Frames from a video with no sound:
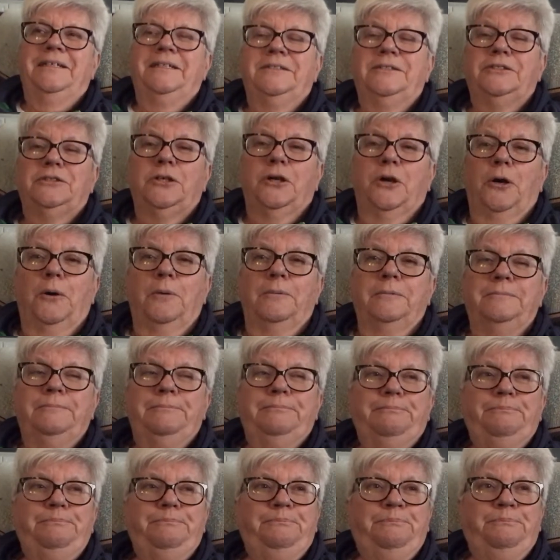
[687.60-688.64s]
So
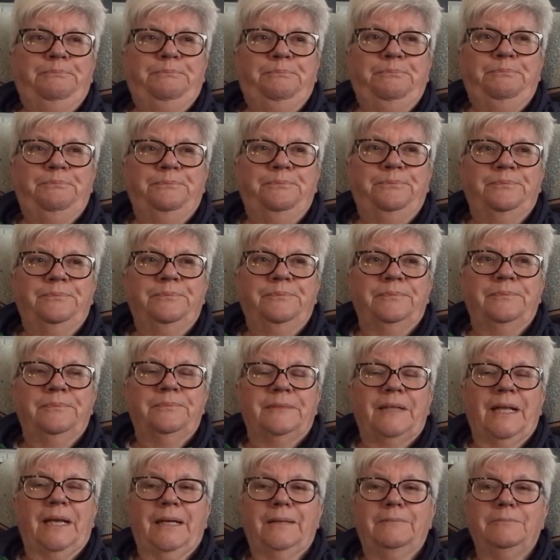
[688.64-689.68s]

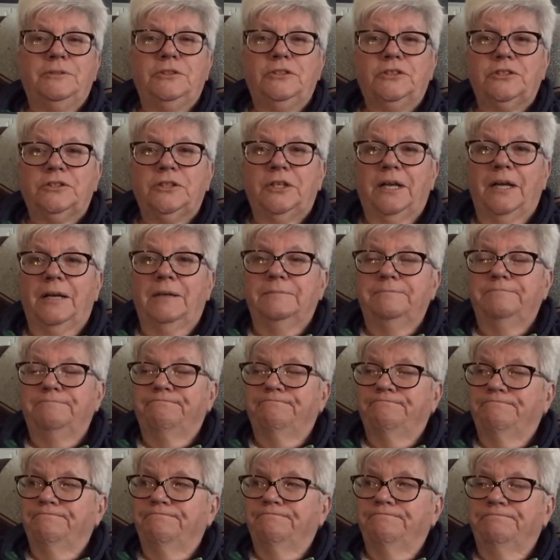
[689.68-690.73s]
I'm just going to
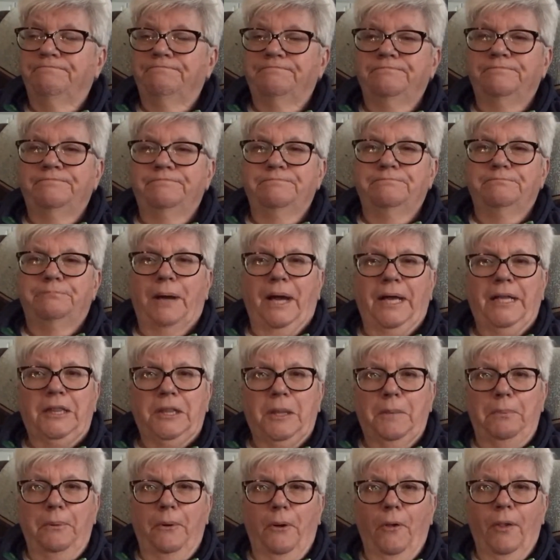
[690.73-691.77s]
bite
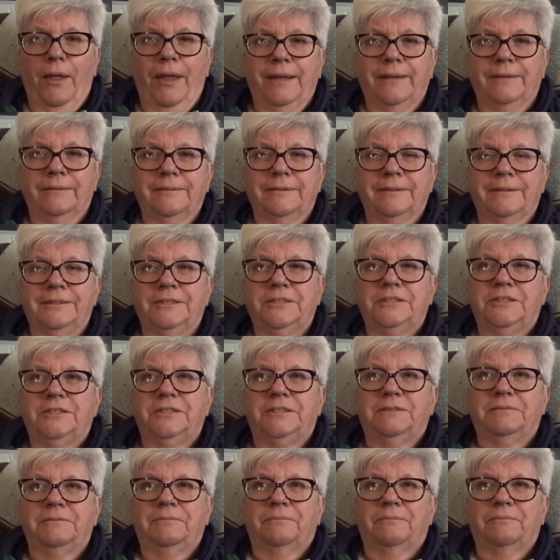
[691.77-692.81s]
the bullet and
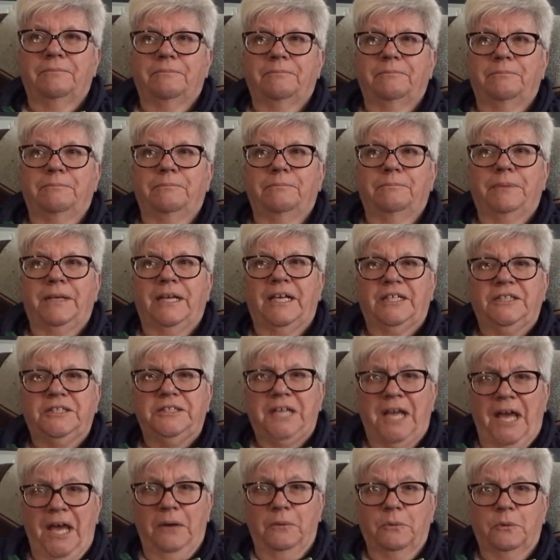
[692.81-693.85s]
just be
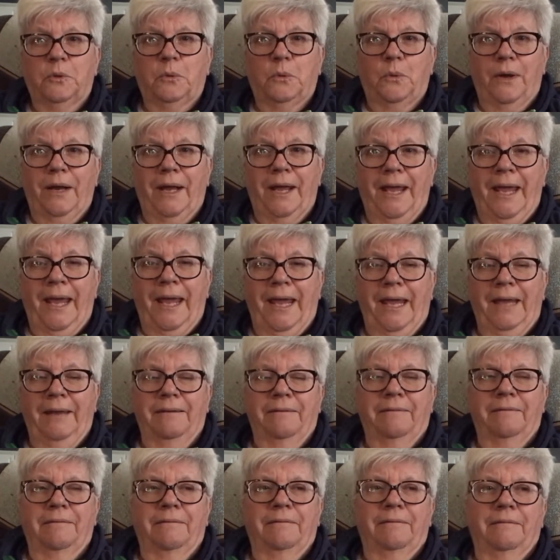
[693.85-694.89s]
content with what I
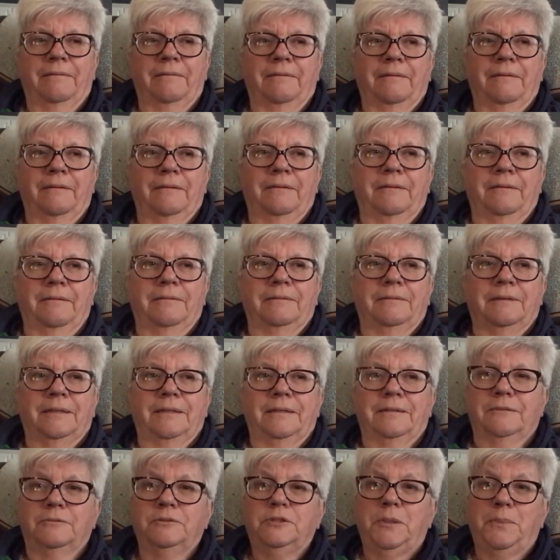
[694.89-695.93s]
ate.
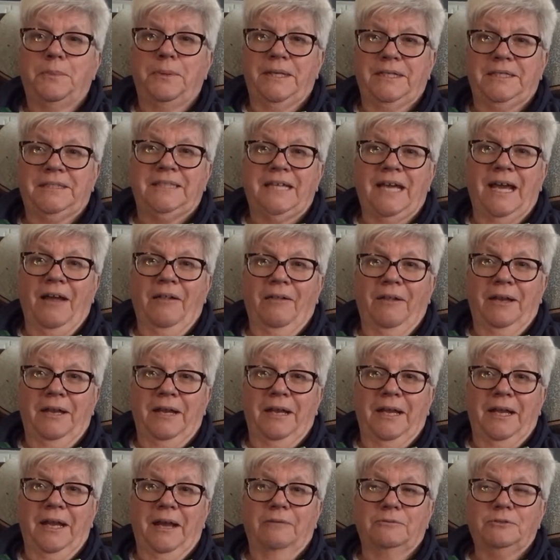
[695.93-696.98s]
It was a big salad
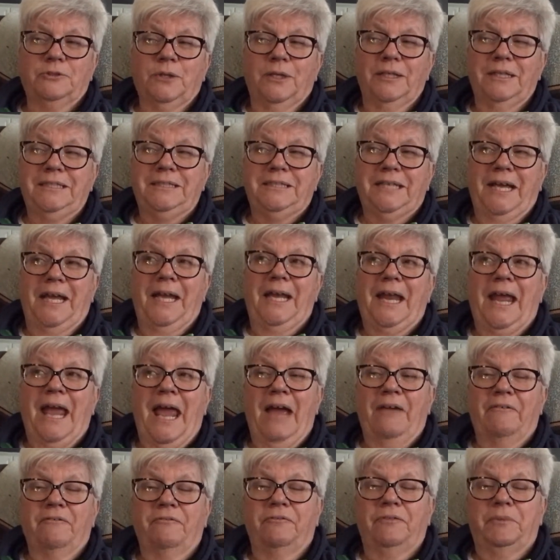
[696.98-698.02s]
anyhow, so at least I ate
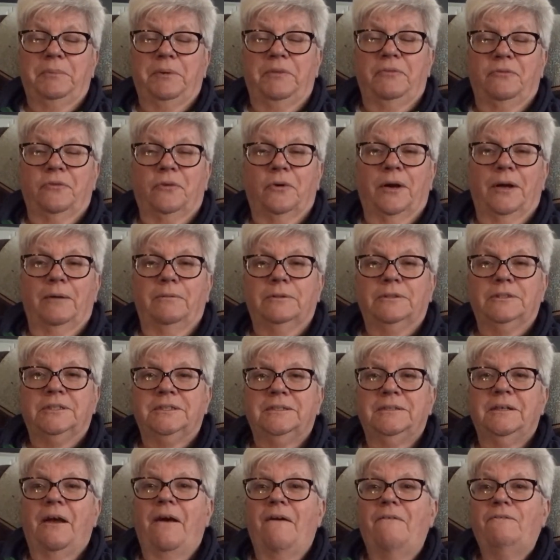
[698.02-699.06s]
half of it before I was
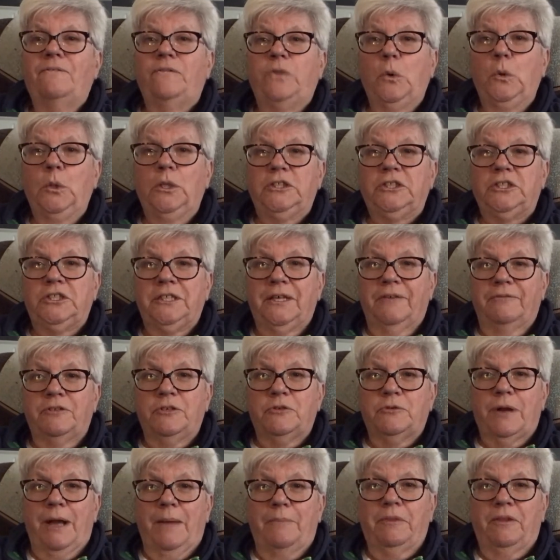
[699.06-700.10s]
foolish enough to
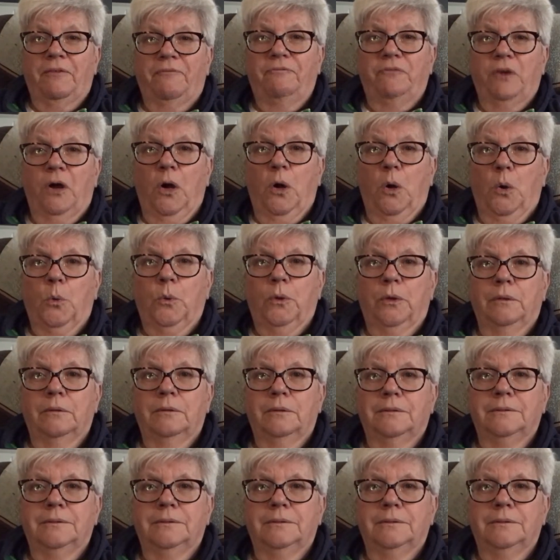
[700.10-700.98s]
drop the phone.